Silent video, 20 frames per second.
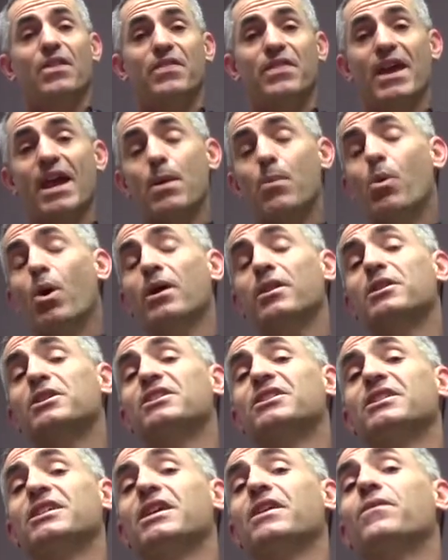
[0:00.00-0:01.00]
They want to
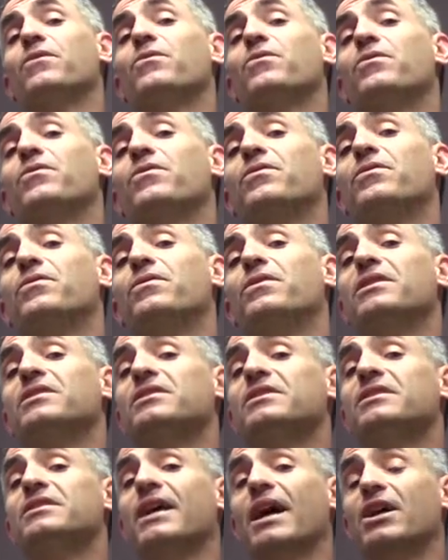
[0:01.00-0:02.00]
see if
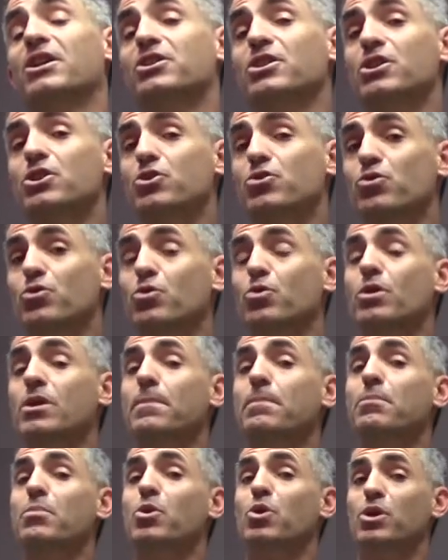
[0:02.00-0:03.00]
this is actually true
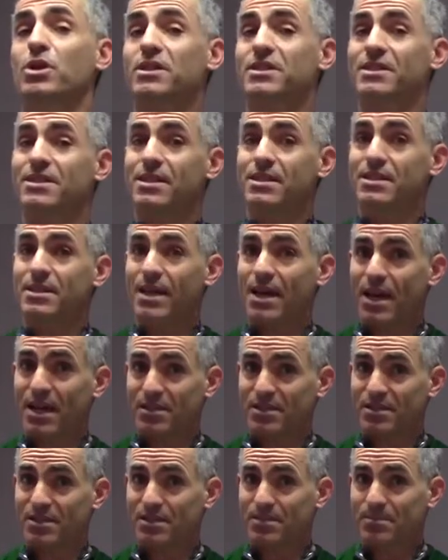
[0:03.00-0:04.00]
and put it to the
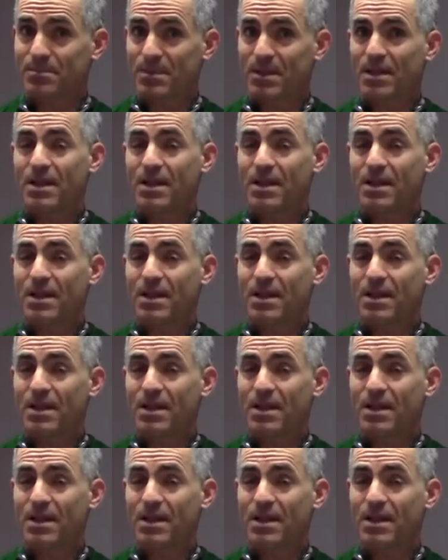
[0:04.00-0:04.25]
test.